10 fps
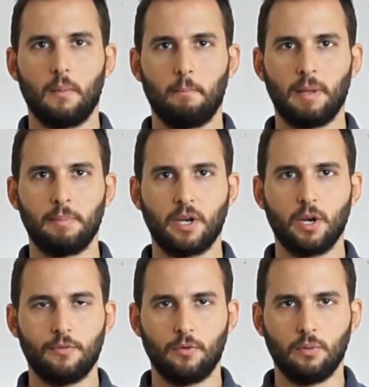But be
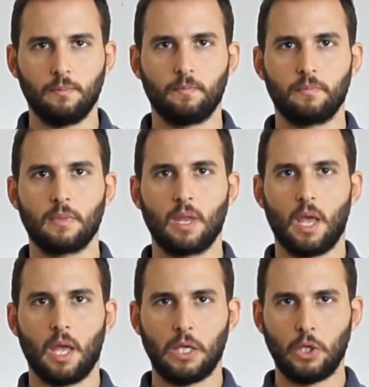careful,
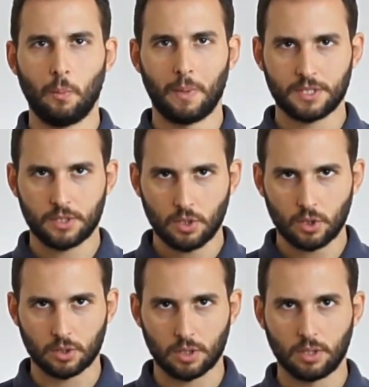you must
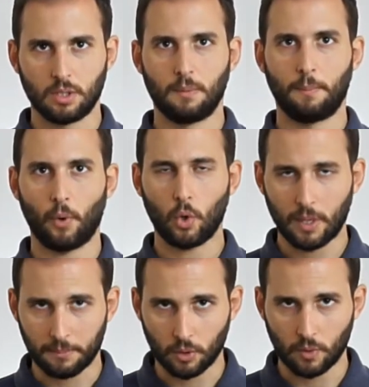not
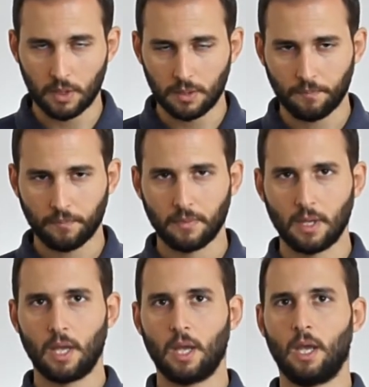program dual
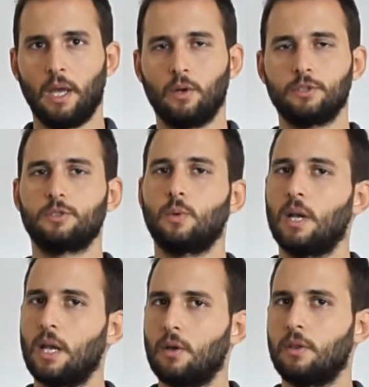in order to
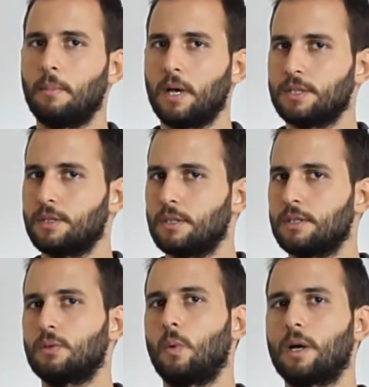allow the
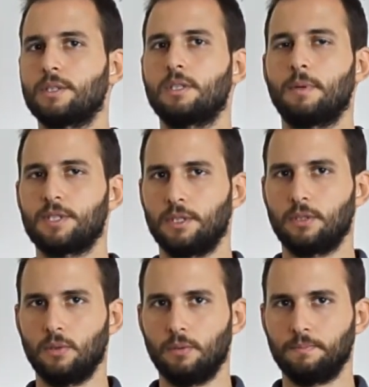machinist to access the machine
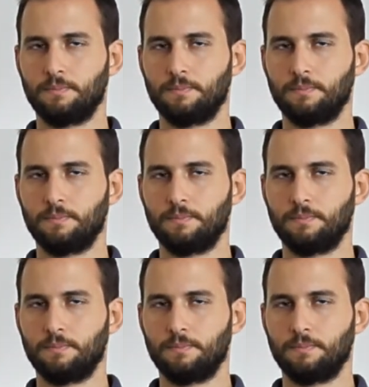tool.